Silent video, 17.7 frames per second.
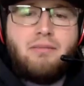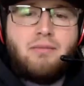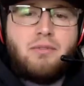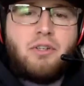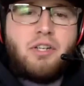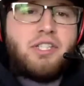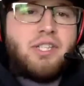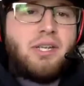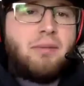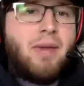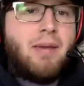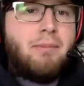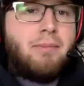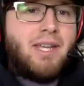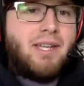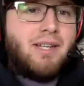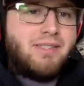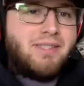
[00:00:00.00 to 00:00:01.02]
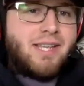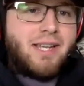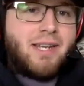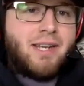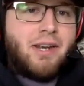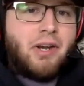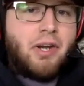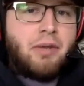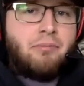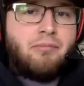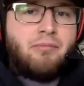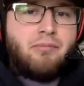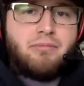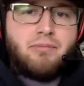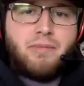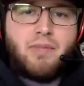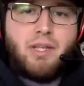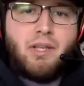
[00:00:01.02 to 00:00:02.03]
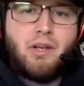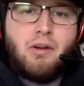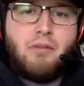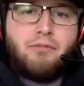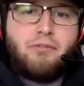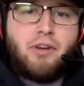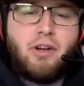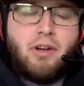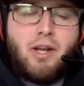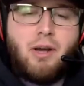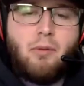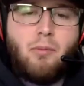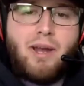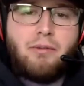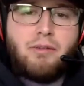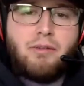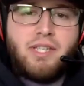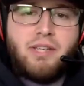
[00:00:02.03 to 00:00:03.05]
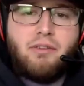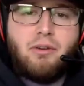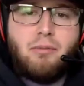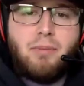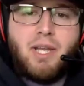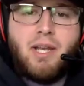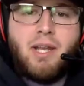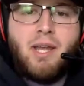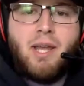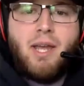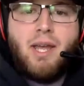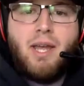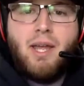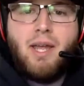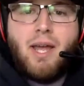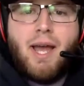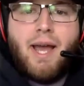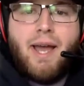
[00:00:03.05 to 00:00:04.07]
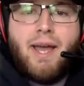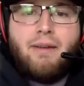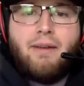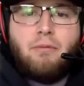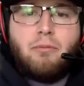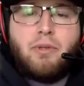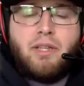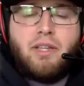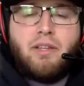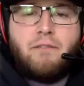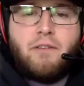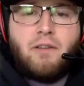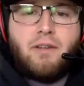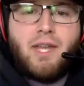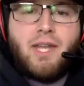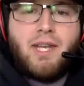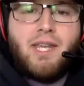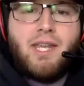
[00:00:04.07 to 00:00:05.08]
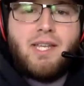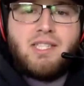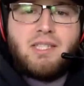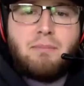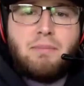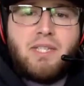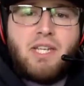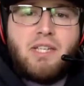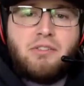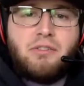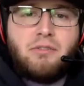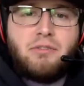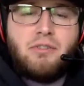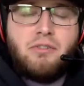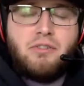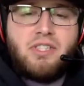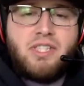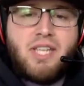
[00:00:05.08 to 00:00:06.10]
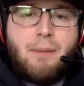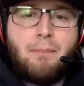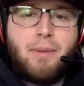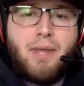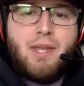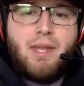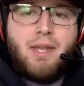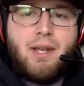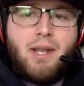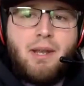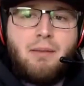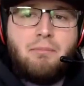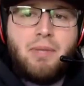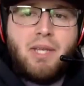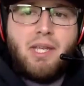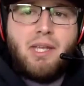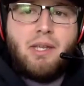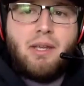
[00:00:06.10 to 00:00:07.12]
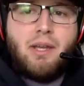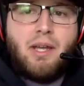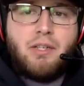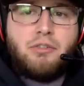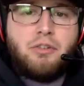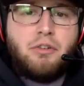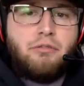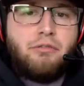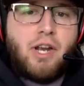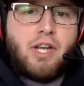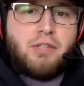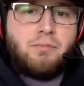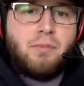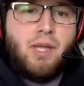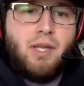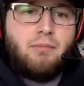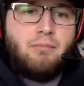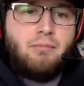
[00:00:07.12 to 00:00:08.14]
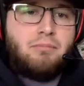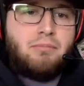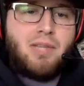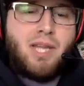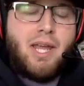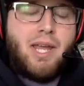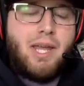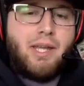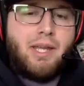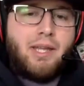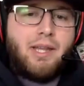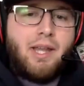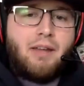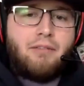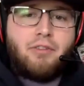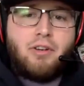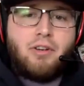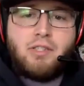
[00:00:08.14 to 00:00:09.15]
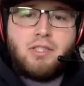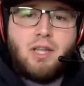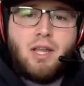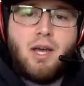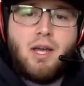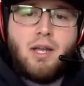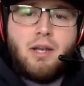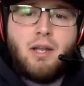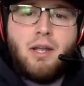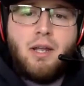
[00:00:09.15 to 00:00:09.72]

Christian may be in a secondary, for a wide receiver, but I really feel that he has the potential to step in and be a true freshman playing in that first slot.